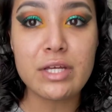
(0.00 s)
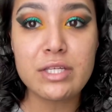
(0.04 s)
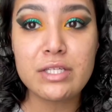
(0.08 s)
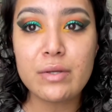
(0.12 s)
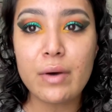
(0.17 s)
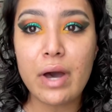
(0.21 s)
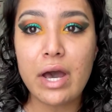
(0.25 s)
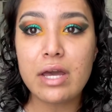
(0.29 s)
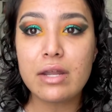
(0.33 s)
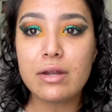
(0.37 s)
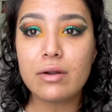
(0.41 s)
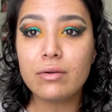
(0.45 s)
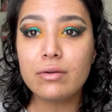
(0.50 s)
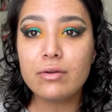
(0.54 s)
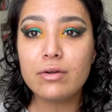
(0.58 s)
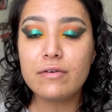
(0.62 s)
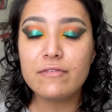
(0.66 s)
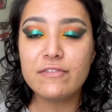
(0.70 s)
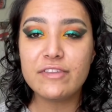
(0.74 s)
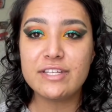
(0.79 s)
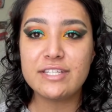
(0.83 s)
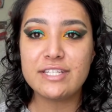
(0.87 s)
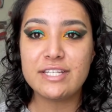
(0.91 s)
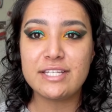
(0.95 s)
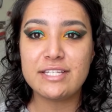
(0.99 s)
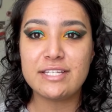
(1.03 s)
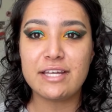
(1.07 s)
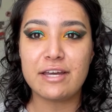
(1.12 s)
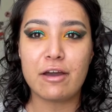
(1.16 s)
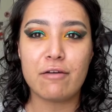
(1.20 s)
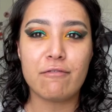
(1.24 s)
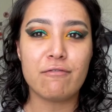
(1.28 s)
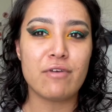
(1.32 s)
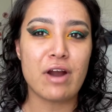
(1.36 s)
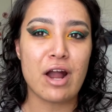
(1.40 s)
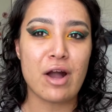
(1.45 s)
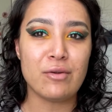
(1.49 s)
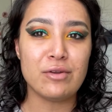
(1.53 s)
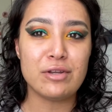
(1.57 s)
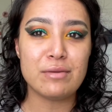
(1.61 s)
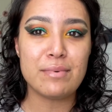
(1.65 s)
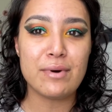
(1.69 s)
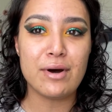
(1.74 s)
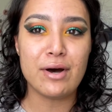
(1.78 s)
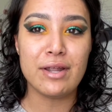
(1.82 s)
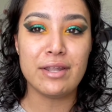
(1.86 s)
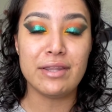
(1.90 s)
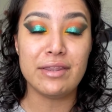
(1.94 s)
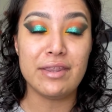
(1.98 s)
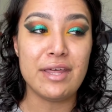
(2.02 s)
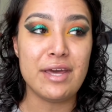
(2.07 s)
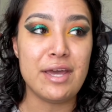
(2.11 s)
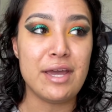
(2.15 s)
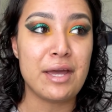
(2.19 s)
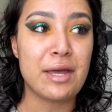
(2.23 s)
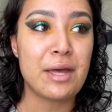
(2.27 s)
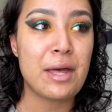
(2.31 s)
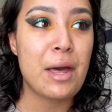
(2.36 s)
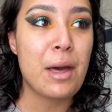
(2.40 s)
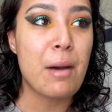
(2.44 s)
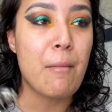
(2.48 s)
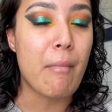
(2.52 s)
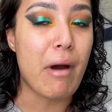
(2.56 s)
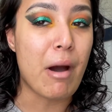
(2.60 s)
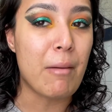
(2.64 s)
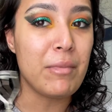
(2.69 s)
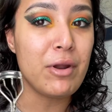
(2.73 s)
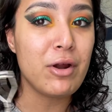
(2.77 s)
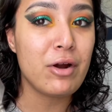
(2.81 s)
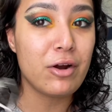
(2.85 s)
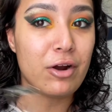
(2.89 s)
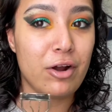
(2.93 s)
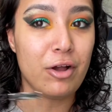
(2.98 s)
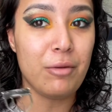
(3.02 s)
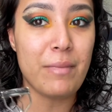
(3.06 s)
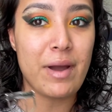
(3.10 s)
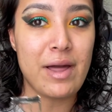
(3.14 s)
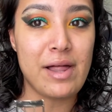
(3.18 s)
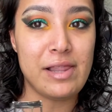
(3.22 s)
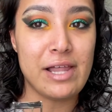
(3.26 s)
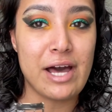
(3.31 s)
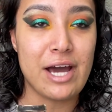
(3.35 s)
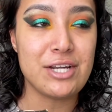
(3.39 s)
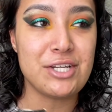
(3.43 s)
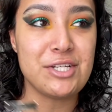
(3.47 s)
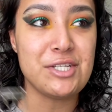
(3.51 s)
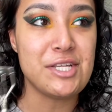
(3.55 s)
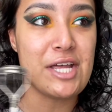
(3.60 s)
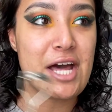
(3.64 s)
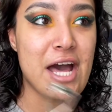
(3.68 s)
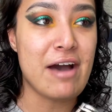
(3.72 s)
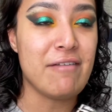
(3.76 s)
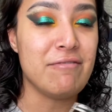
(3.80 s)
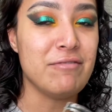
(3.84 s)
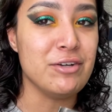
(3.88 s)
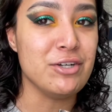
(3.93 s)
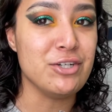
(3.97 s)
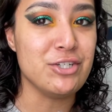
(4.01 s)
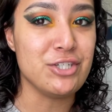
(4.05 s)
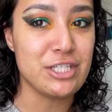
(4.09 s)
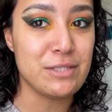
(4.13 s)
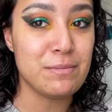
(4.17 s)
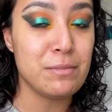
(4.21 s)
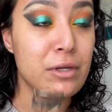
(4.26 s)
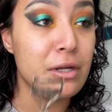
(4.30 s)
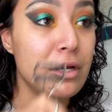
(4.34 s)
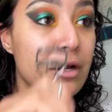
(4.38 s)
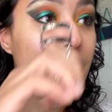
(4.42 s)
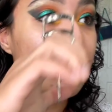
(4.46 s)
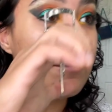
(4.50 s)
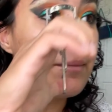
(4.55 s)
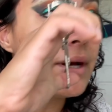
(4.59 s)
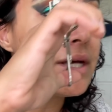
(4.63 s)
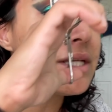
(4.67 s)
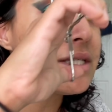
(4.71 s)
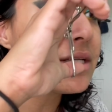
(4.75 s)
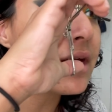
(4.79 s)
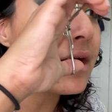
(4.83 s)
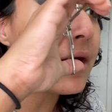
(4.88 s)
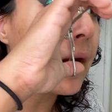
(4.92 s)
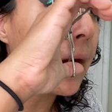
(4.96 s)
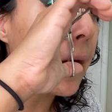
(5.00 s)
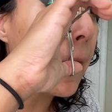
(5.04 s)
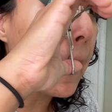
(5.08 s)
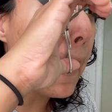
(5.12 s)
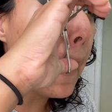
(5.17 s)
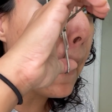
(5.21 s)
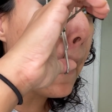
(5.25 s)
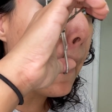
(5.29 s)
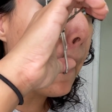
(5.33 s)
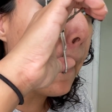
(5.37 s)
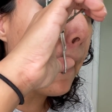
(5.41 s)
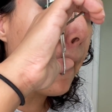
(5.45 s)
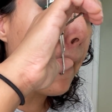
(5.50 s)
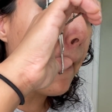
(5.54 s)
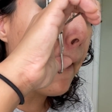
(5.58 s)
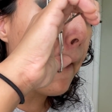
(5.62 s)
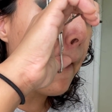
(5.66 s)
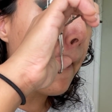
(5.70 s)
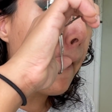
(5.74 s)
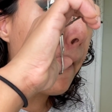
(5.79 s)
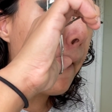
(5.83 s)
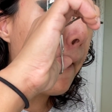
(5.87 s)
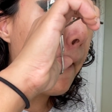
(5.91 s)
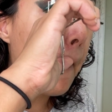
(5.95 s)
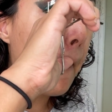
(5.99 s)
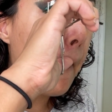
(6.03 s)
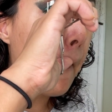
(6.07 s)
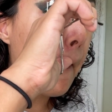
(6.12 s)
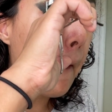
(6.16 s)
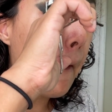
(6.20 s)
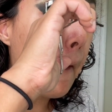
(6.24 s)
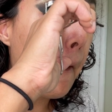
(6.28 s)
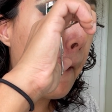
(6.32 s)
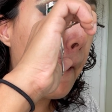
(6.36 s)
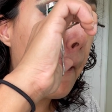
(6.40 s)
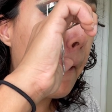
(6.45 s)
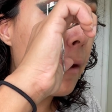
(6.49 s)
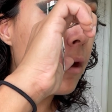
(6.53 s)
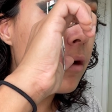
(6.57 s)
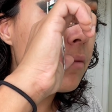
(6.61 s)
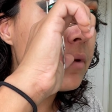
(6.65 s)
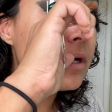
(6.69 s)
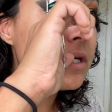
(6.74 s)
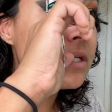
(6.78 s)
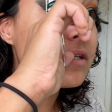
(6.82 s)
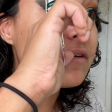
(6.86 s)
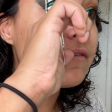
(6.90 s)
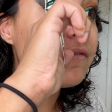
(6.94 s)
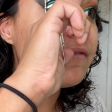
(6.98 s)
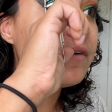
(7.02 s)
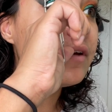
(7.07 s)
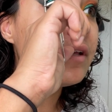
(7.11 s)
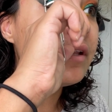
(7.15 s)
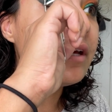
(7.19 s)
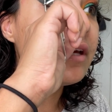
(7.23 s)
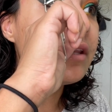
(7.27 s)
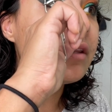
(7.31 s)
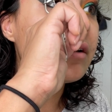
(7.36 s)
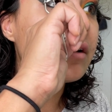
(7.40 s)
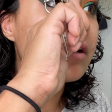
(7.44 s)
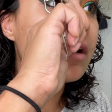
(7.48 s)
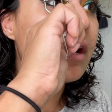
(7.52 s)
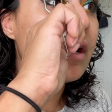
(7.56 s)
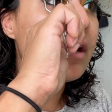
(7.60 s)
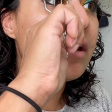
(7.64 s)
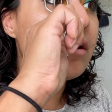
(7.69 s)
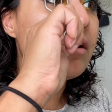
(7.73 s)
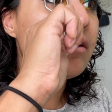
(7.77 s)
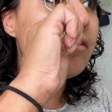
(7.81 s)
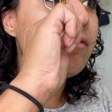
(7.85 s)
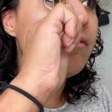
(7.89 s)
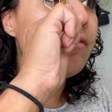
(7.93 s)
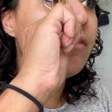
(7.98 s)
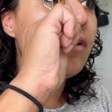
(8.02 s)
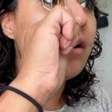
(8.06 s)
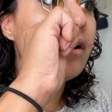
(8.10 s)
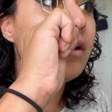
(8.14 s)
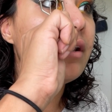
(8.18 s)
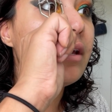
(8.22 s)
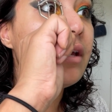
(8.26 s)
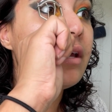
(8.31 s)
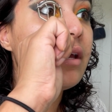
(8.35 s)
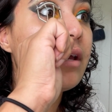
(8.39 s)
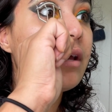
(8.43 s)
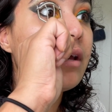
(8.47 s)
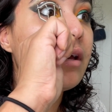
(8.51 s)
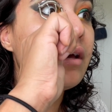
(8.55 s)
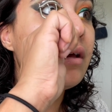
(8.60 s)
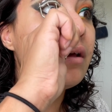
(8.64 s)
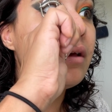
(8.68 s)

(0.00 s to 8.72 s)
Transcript: I don't know if this is like a frowned upon thing, but I'm gonna curl my lashes after just putting on mascara because I feel like they're kind of falling